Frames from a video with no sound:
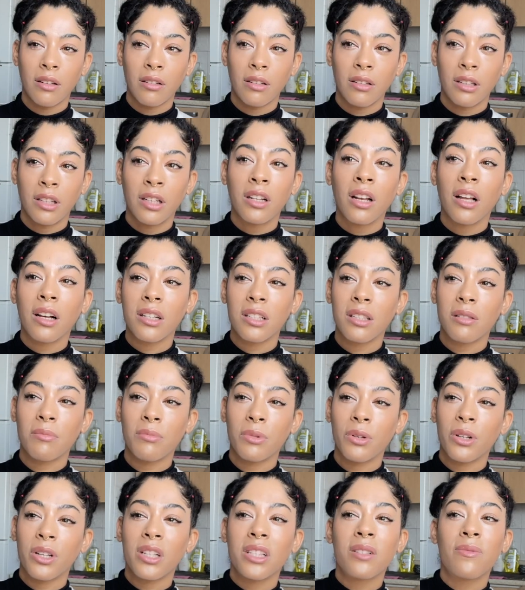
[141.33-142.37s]
in
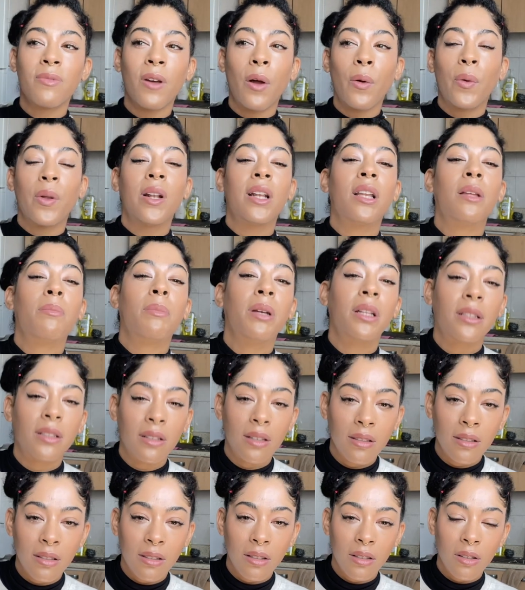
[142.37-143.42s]
Luxembourg it's very
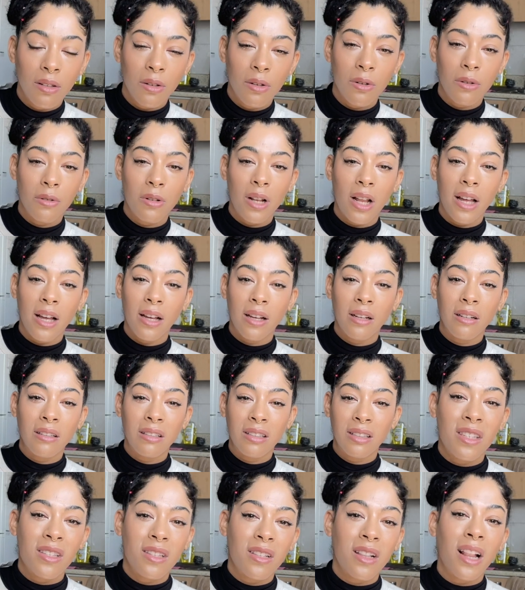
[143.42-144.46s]
limited, you know, like
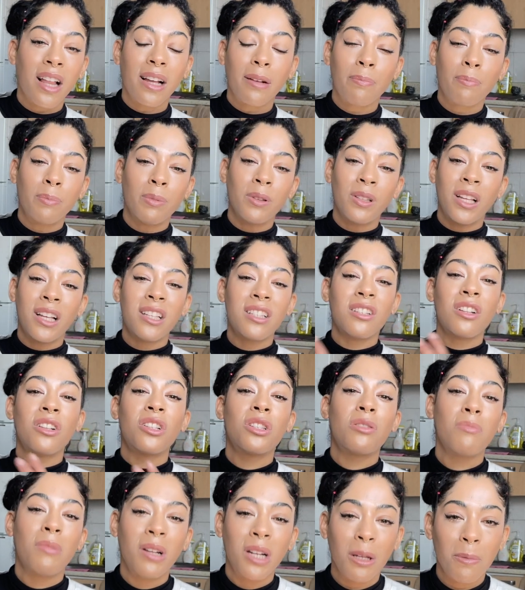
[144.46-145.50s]
like there's not so
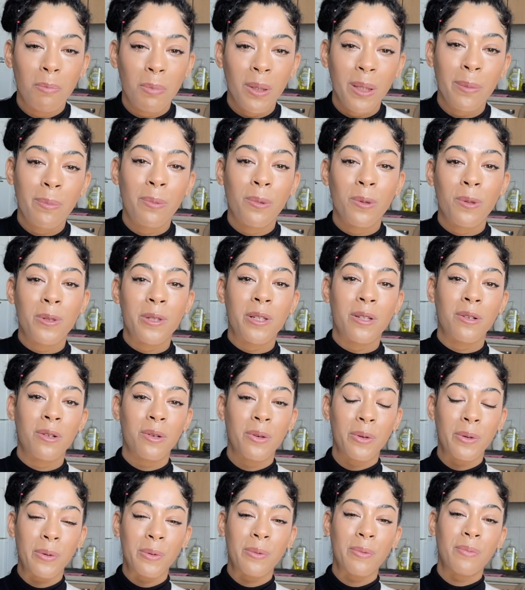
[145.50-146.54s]
many people,
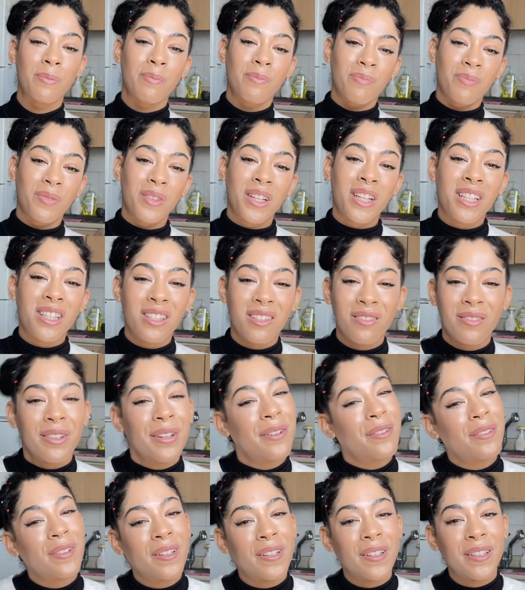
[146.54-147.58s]
so it's
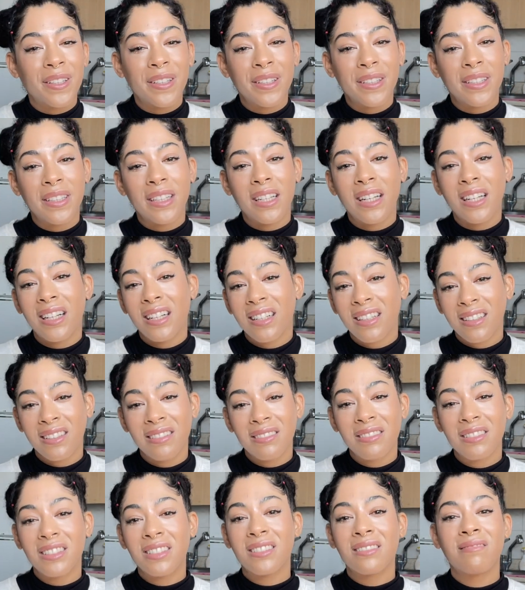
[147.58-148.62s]
very yeah.
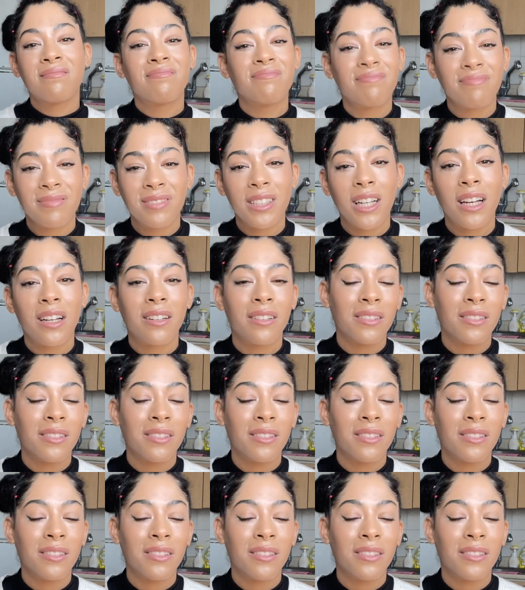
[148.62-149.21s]
yeah